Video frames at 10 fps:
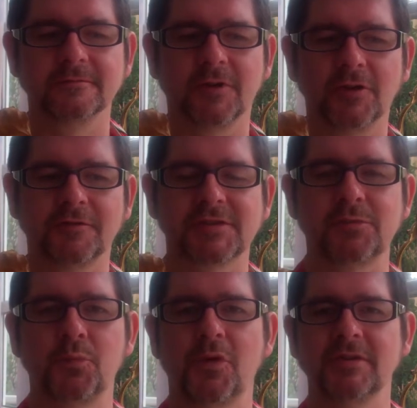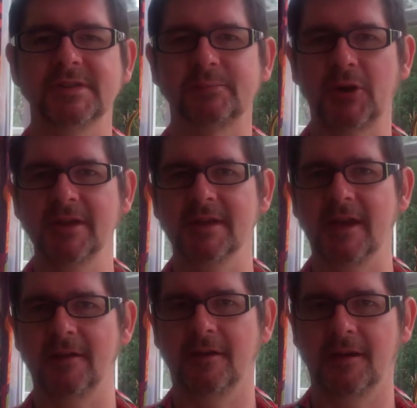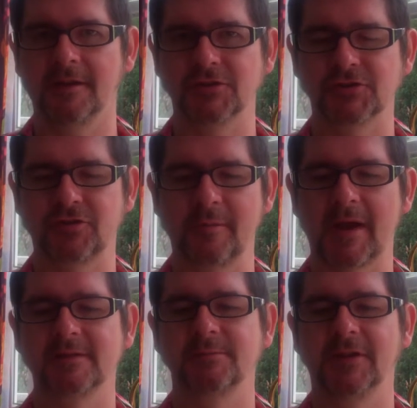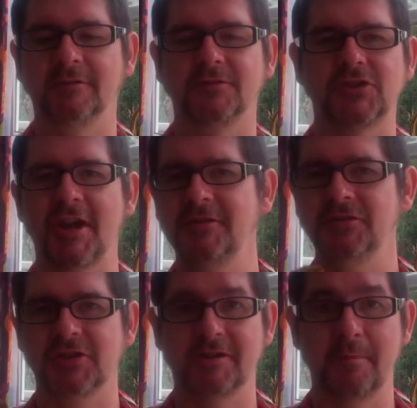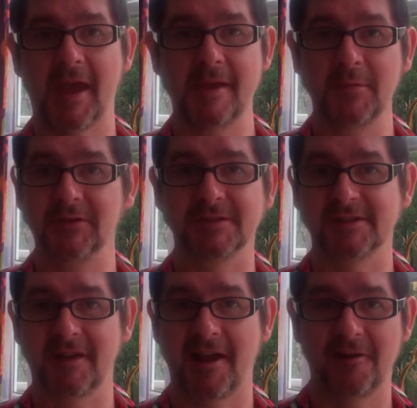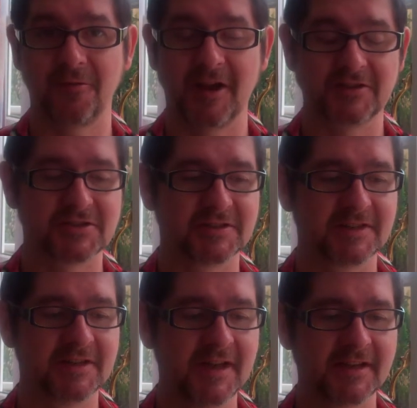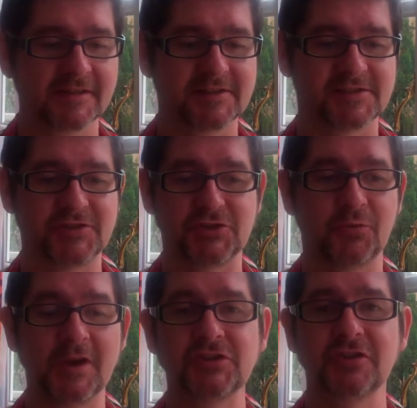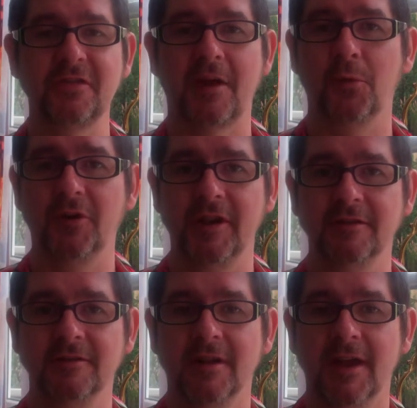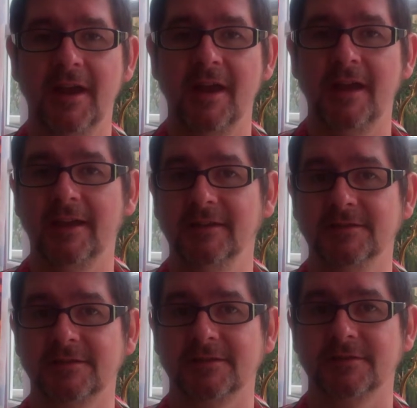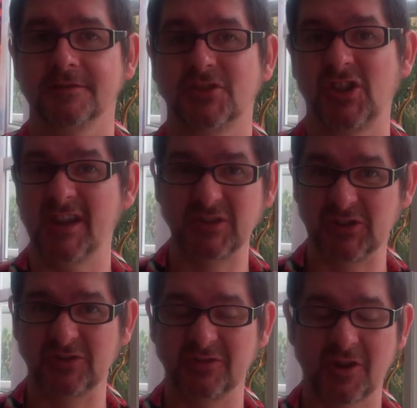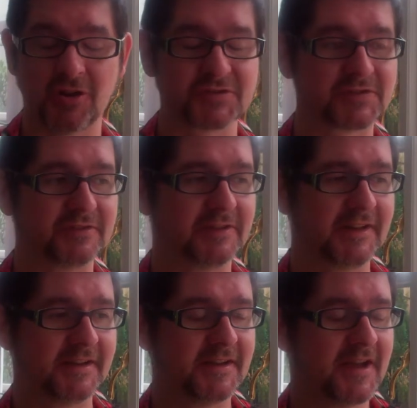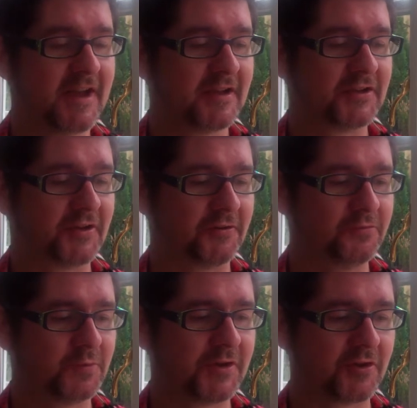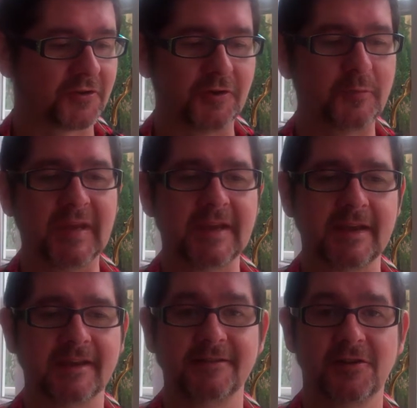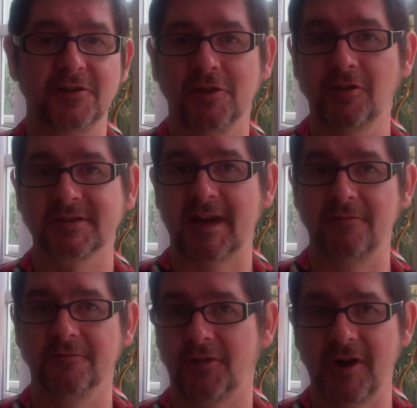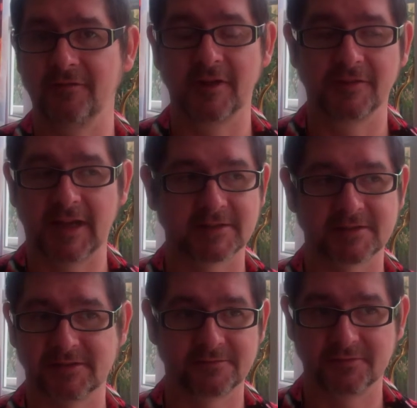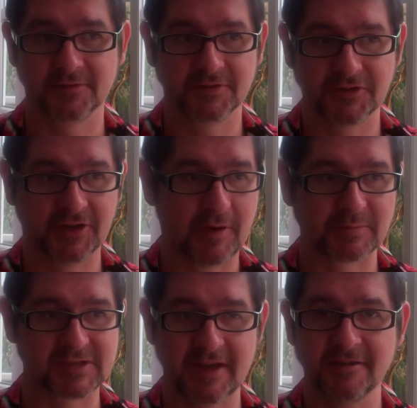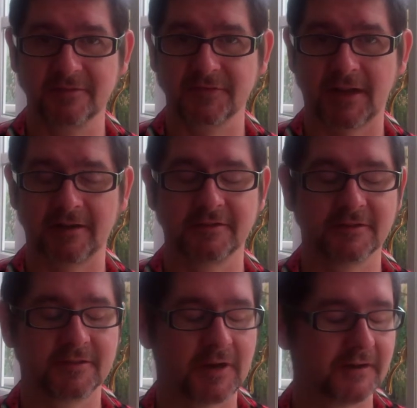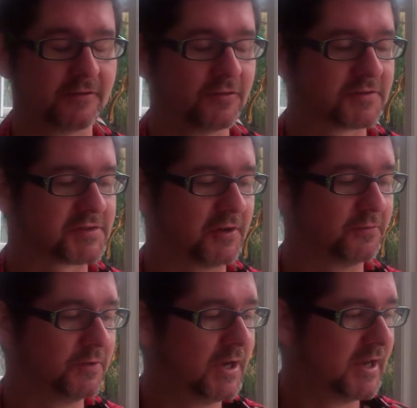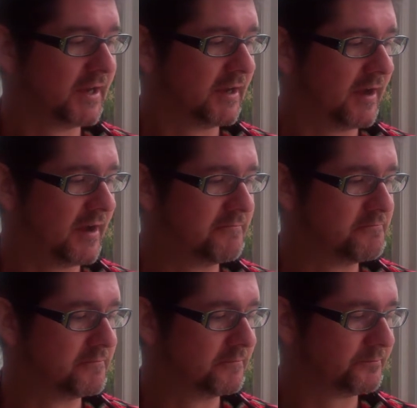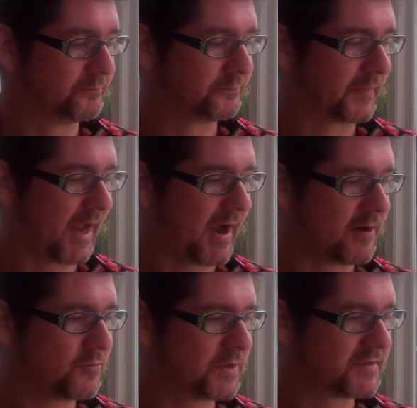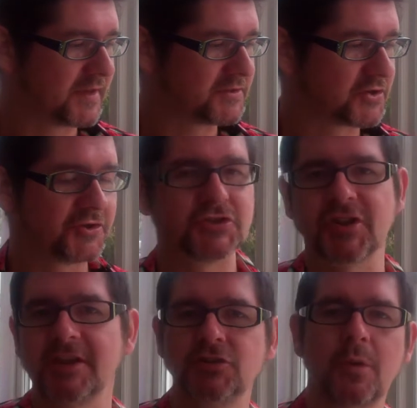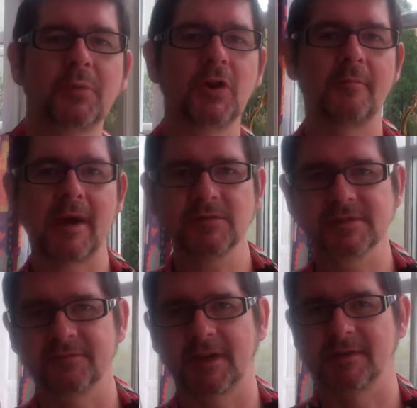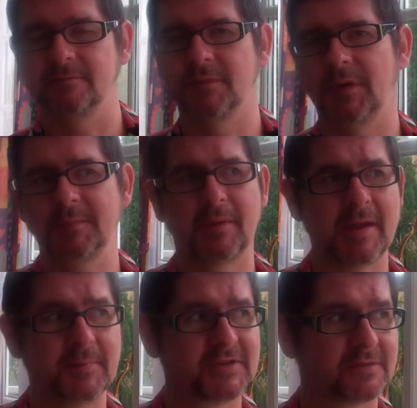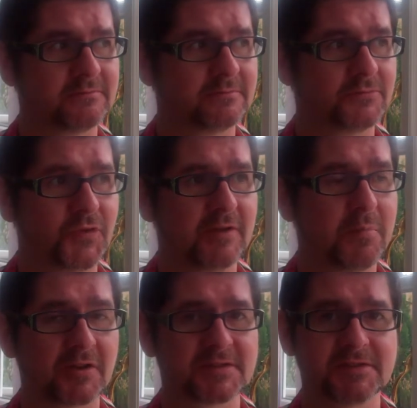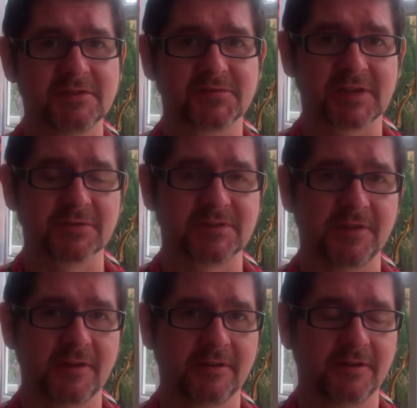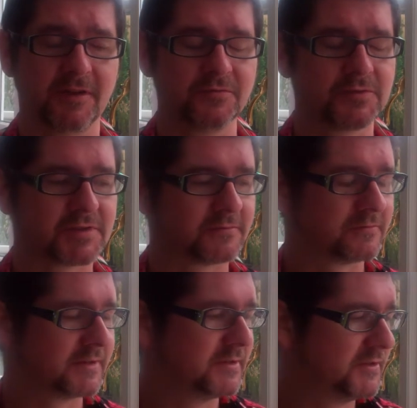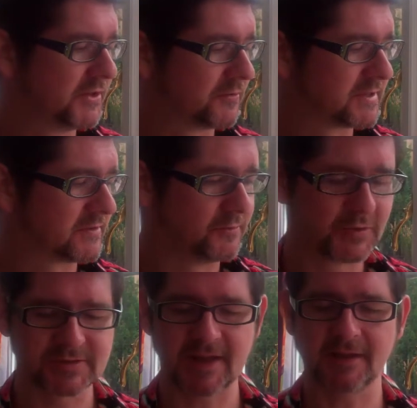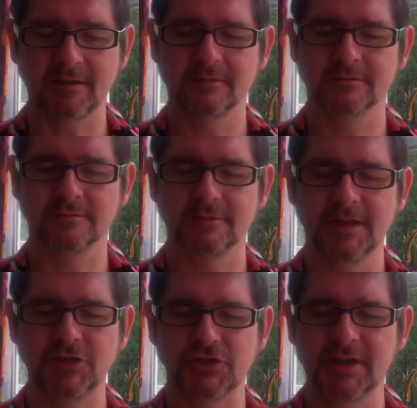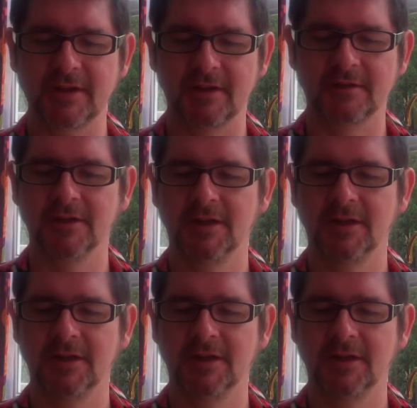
all of a sudden we're in spring again, and it just reminded me of change and impermanence, and how actually this situation that we're in is changing constantly. You know, we're not going to be in a lockdown forever. That's, you know, I'm saying of that, you know, and also how are things going to change when we come out of that? There might be some real positives out of it, you know. So, you know, it's almost like each year